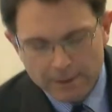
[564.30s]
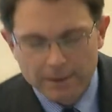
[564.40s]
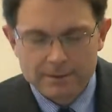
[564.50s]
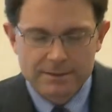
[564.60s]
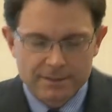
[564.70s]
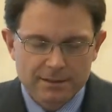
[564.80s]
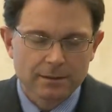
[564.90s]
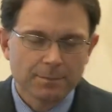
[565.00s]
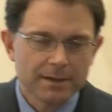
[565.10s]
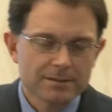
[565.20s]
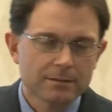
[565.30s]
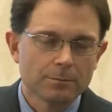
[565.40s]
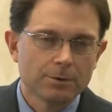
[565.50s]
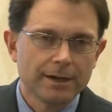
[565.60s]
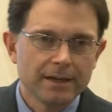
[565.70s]
sits at the base of the
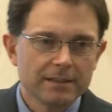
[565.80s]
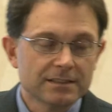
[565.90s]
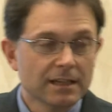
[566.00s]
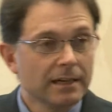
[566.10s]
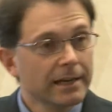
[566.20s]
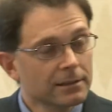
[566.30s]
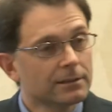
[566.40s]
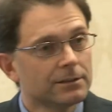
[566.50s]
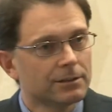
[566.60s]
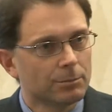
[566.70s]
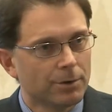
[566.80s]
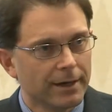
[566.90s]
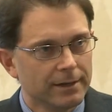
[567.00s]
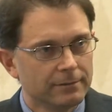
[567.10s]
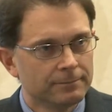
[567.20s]
brain, is connected to the
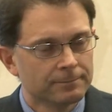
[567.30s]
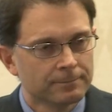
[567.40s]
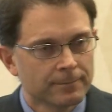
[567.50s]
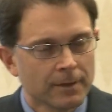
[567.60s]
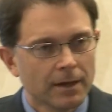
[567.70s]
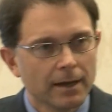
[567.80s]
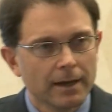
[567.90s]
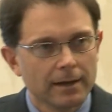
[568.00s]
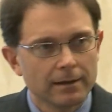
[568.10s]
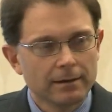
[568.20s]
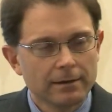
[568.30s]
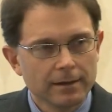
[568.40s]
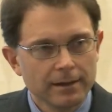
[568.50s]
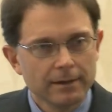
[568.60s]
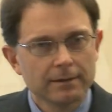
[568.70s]
brain, and
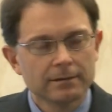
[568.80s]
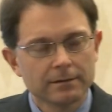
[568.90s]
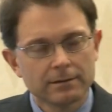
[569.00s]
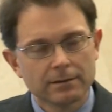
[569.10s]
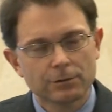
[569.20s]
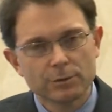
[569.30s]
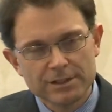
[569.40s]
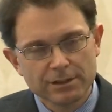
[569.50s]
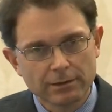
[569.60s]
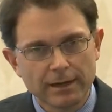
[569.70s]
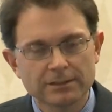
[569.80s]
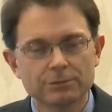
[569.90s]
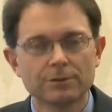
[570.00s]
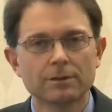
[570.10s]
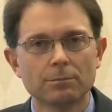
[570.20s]
it, through its interactions
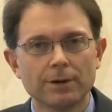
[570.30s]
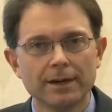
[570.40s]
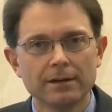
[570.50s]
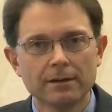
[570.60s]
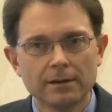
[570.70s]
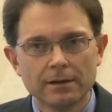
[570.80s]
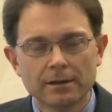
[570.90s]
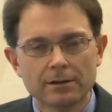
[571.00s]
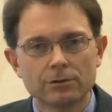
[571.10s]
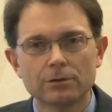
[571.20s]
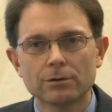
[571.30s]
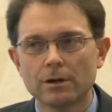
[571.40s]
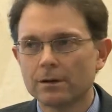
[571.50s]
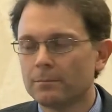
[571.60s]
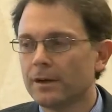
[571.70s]
with the brain, control
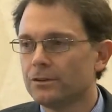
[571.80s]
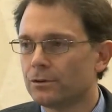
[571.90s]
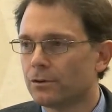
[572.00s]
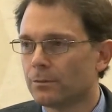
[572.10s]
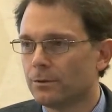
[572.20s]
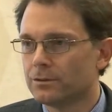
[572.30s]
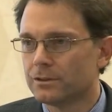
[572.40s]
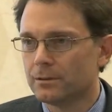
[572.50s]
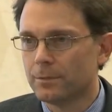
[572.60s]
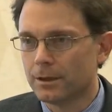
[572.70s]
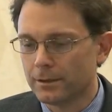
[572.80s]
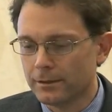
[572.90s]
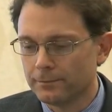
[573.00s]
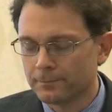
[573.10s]
all the major hormones in the body.